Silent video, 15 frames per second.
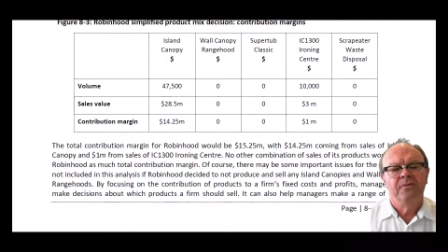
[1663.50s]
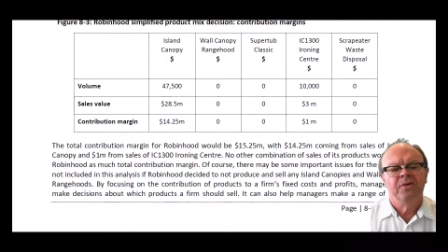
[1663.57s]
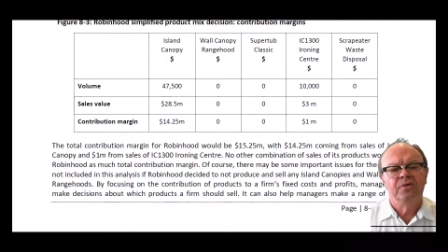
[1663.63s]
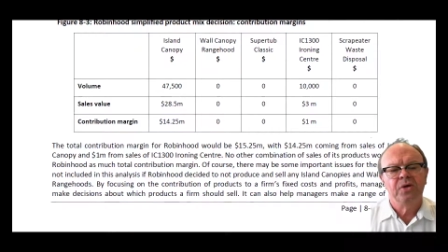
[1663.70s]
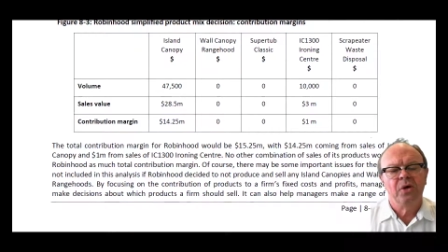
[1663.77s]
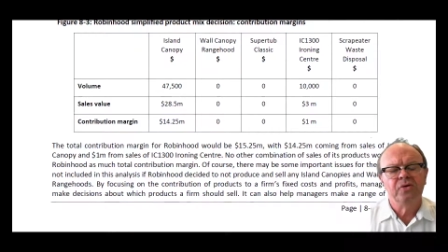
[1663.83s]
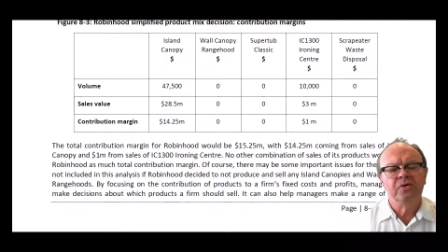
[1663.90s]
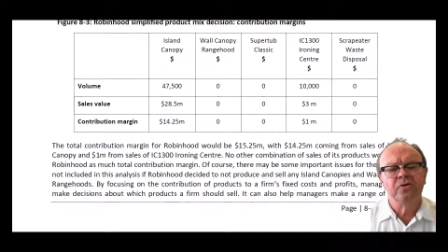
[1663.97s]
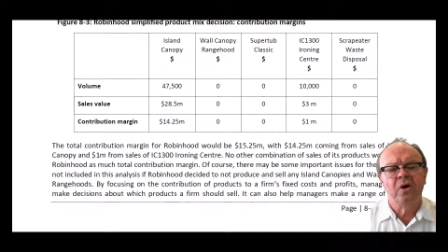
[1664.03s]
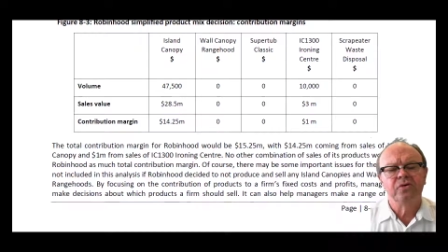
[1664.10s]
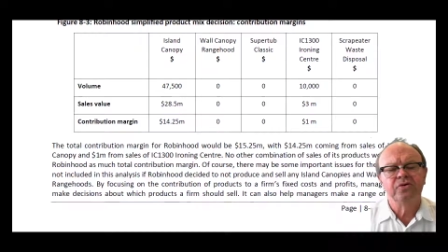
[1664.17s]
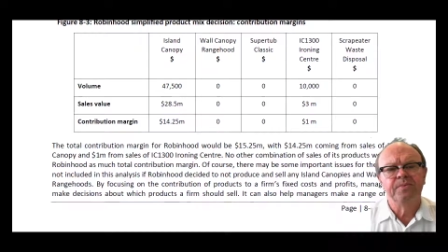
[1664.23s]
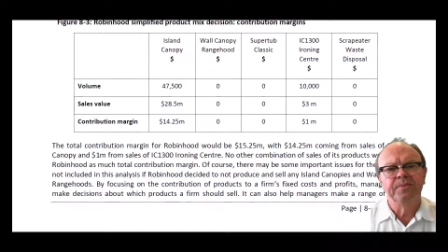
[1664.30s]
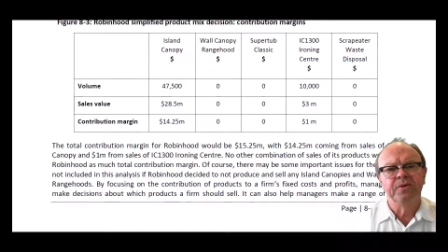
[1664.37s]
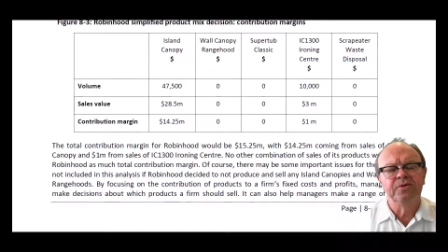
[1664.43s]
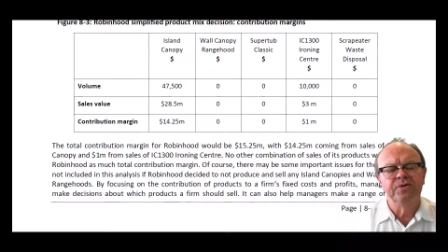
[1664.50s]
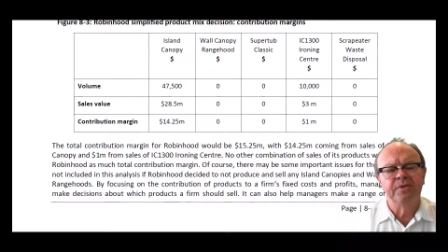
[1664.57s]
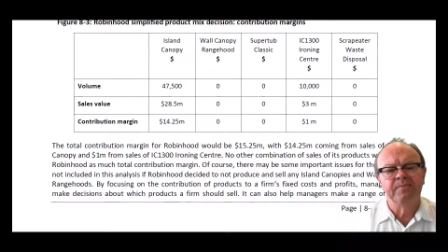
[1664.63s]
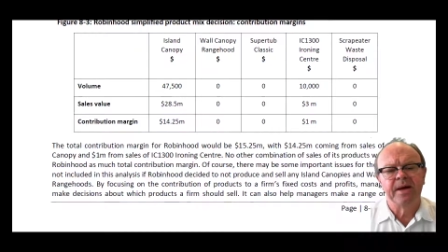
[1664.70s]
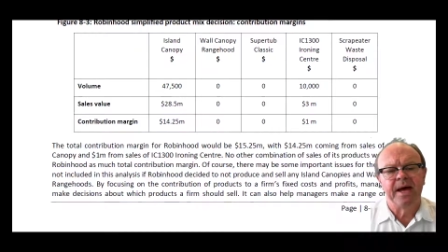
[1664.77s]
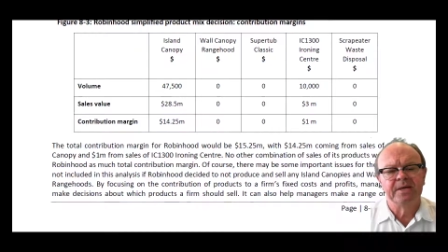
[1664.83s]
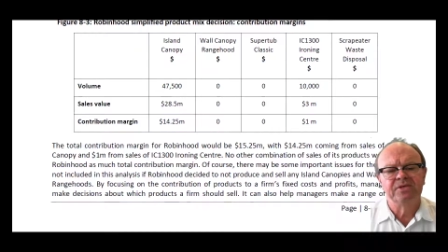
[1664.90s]
The total
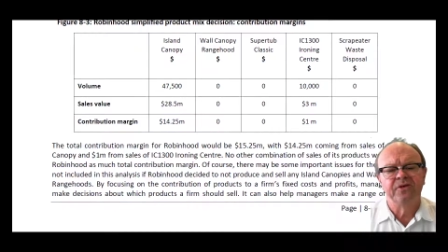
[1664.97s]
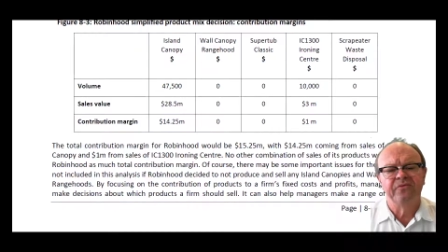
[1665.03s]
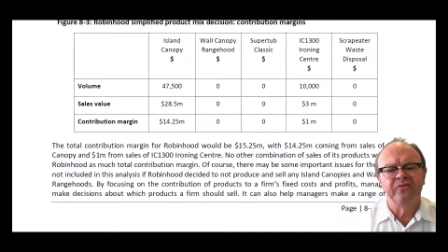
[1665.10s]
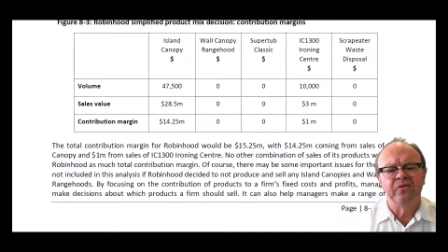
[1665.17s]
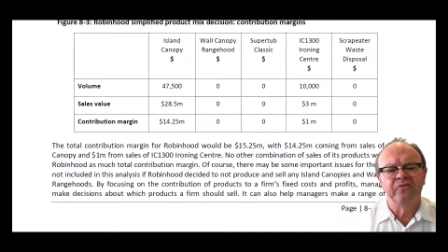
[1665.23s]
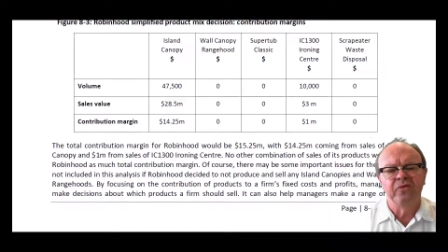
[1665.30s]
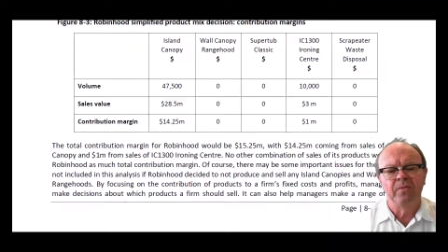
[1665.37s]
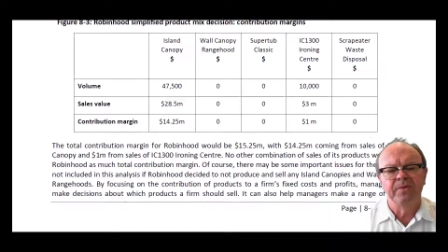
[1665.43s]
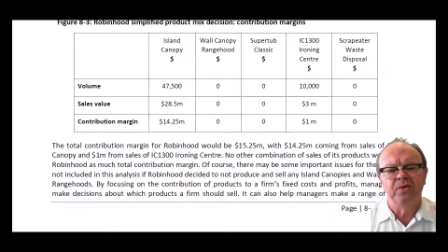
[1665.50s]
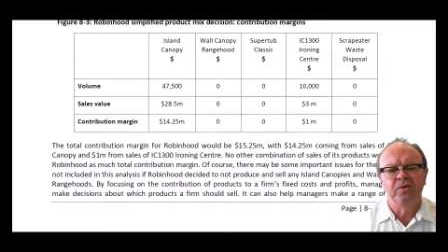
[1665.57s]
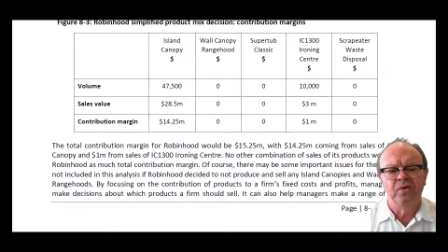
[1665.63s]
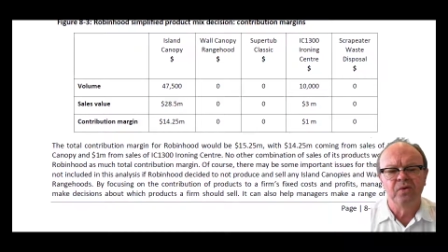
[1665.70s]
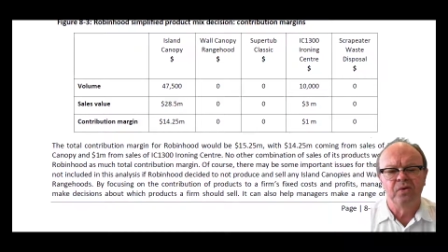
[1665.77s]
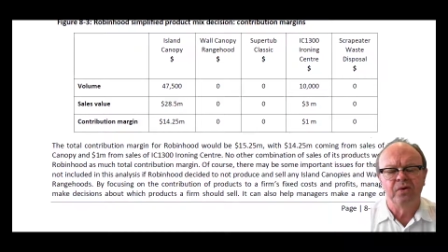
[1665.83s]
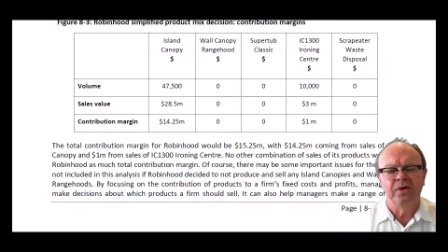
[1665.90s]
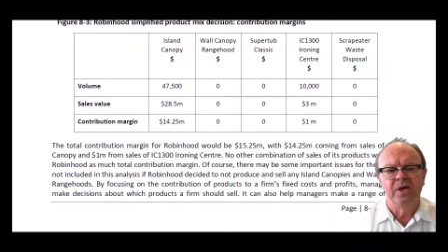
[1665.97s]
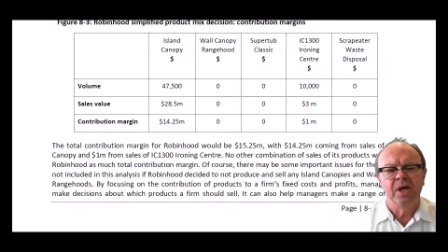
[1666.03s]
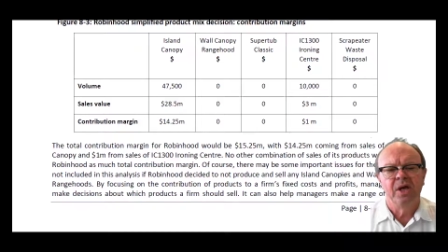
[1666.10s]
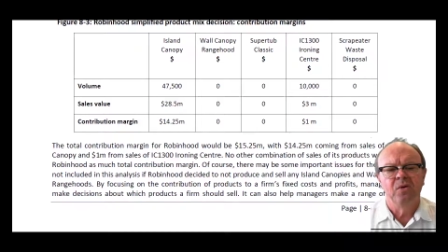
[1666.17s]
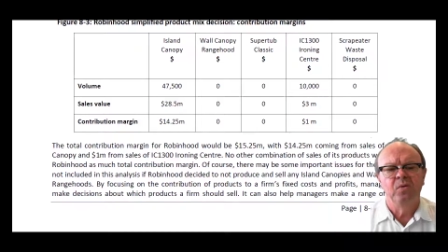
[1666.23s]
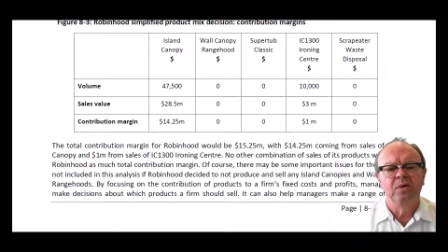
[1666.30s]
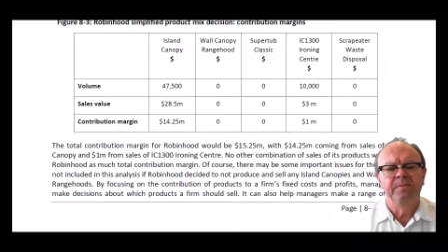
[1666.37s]
contribution margin for Robinhood
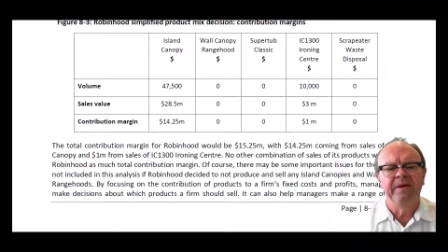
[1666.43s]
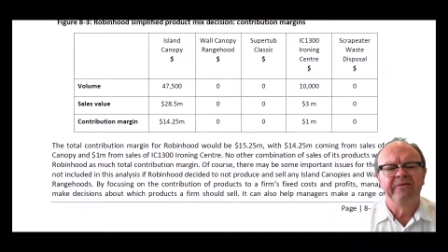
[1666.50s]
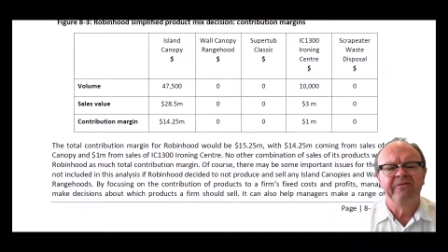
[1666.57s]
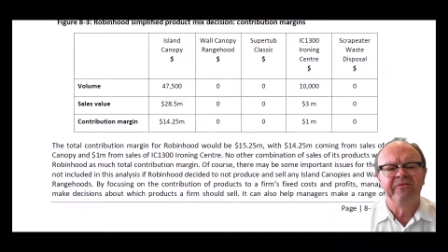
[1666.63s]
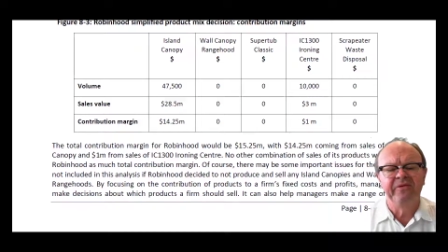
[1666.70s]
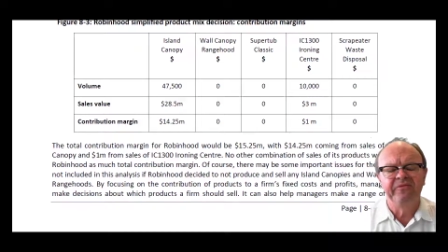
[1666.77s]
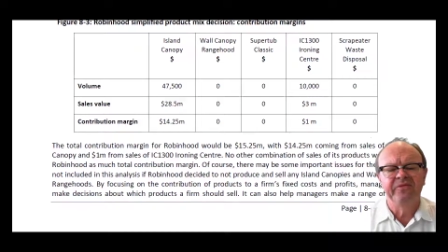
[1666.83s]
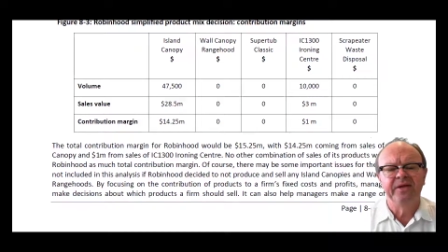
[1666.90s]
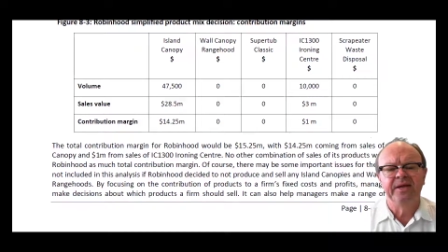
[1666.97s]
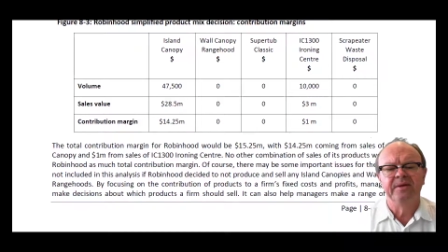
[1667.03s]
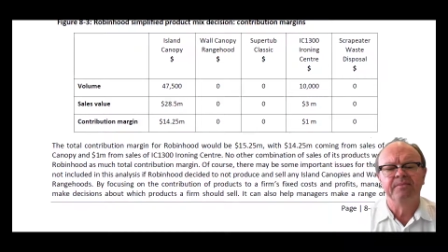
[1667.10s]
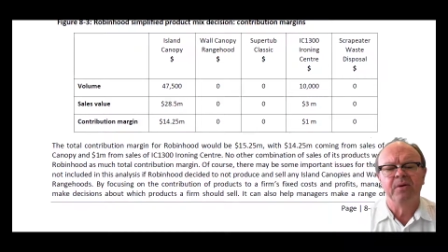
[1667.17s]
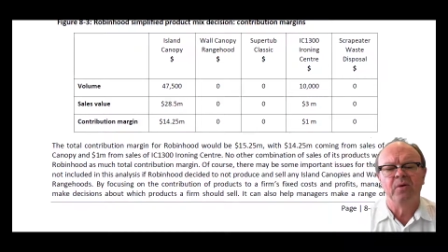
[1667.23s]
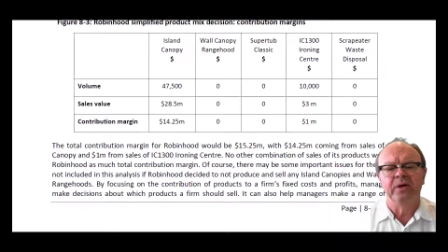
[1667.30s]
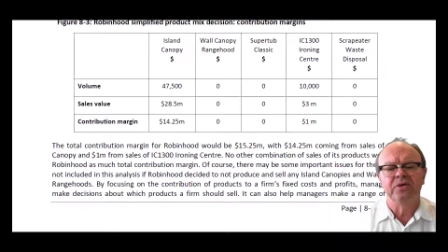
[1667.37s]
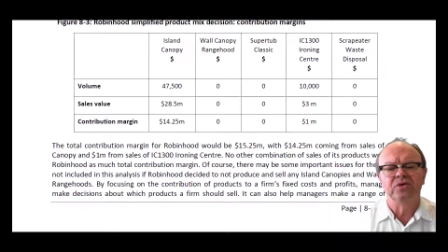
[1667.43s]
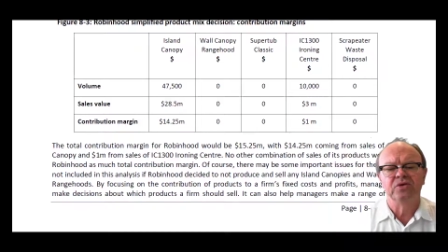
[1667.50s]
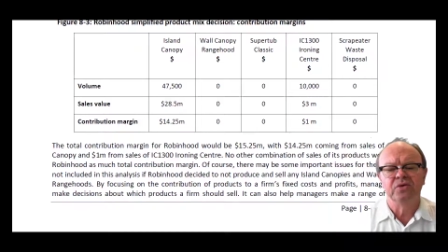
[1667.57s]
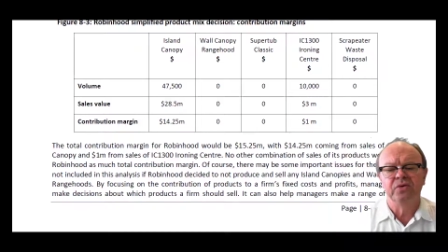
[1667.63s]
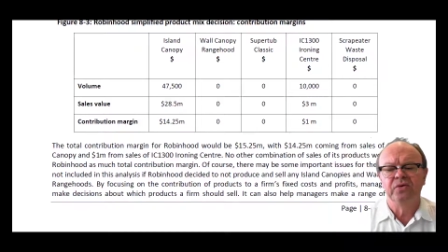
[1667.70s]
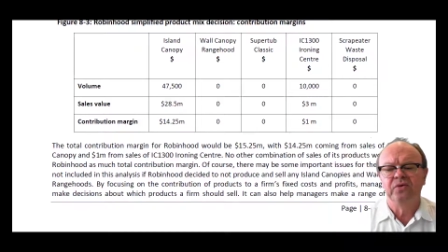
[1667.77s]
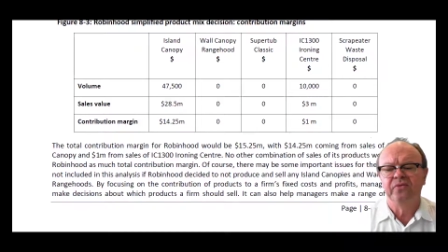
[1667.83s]
would be
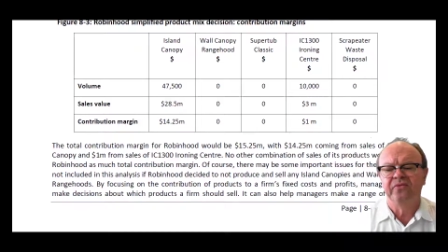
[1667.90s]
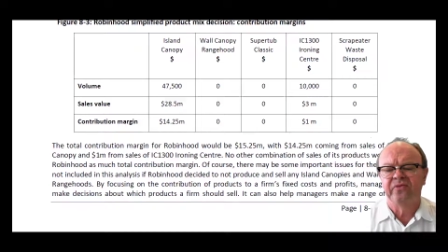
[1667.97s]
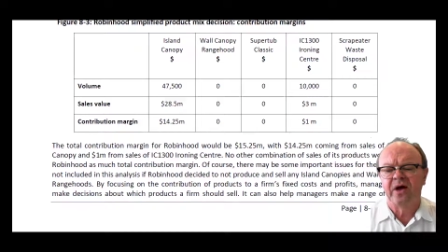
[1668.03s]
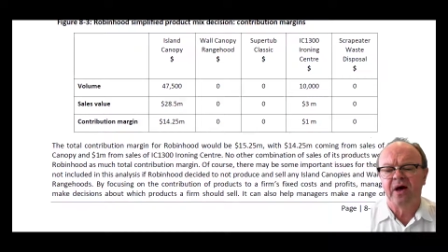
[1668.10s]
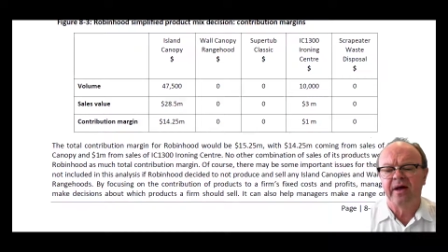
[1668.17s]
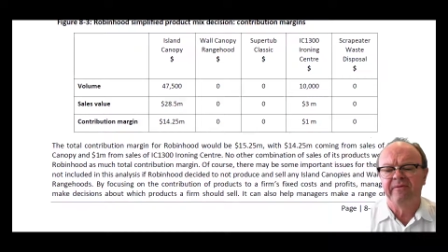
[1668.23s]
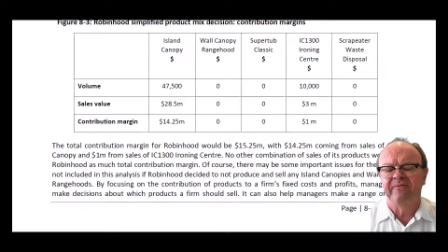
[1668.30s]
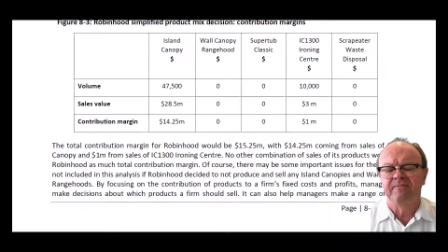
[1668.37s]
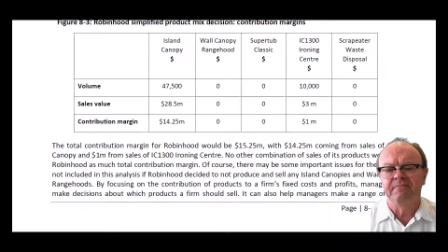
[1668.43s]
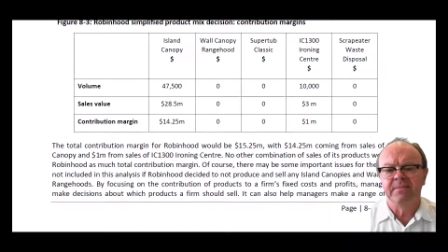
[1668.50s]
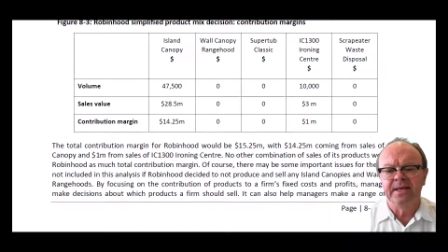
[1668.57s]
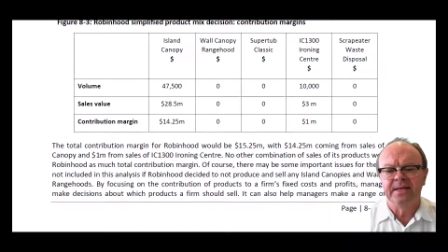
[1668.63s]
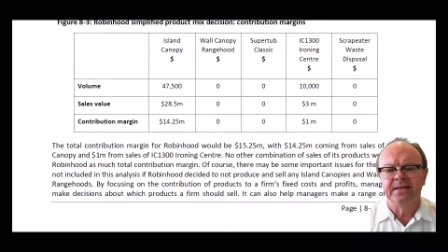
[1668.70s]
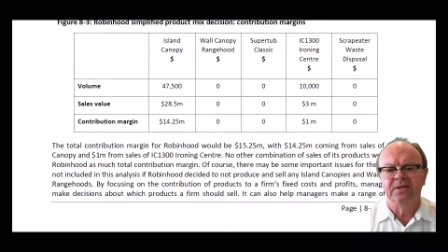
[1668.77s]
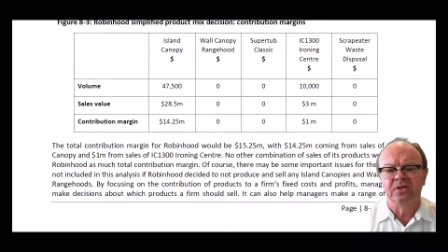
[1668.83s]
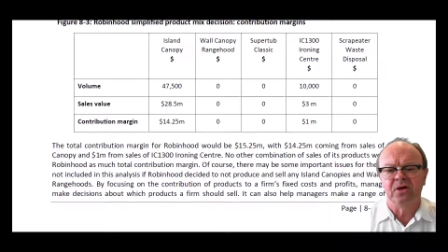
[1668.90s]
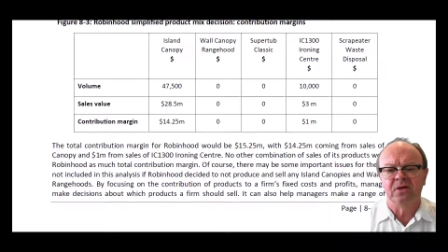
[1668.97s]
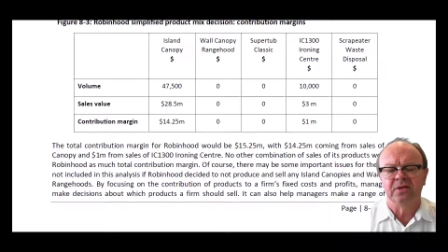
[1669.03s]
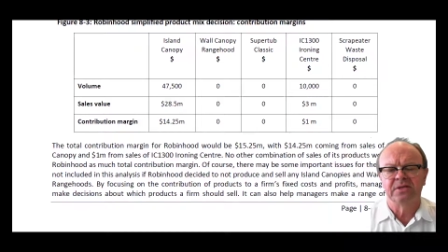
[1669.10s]
$15.25 million,